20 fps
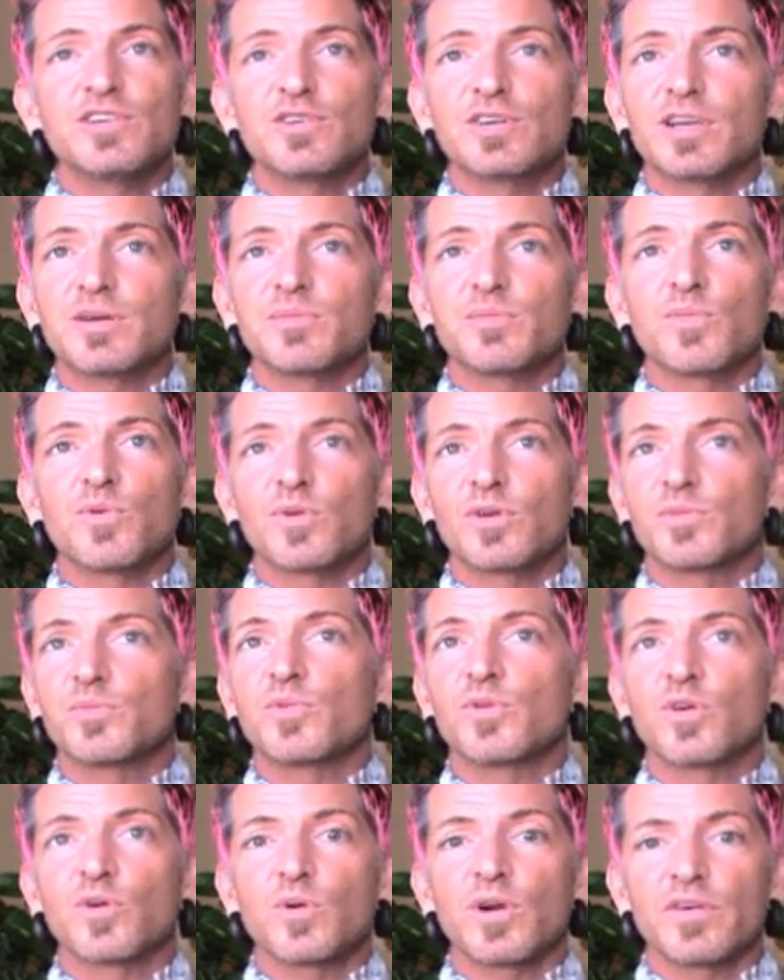you get more and
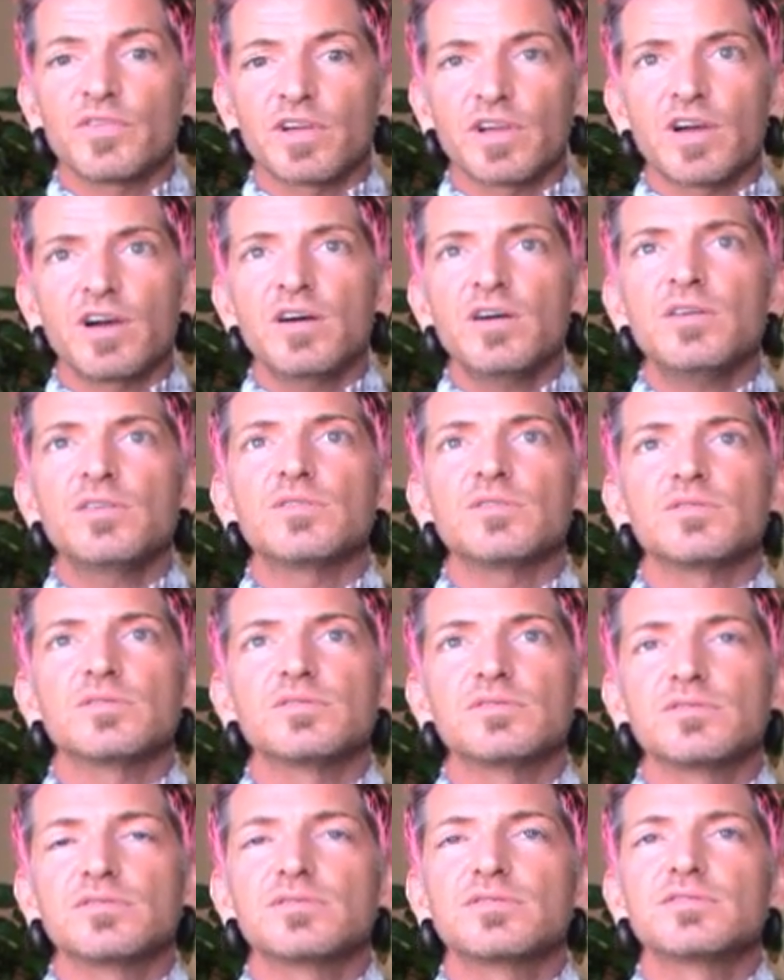more aware of, like, oh,
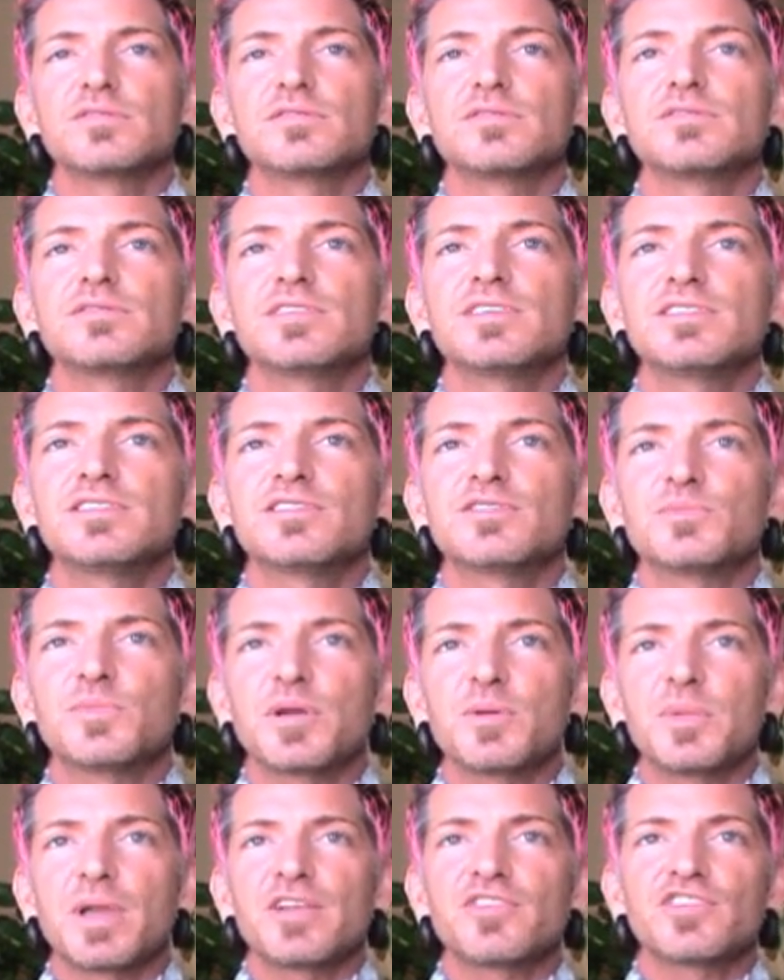this is
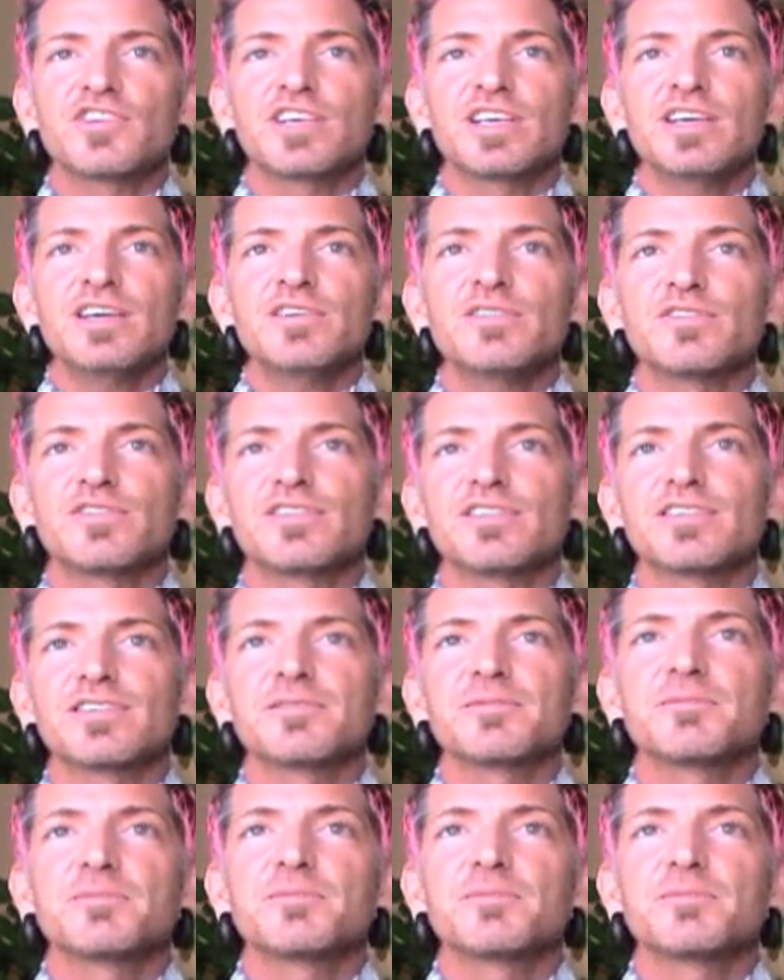my magic gift.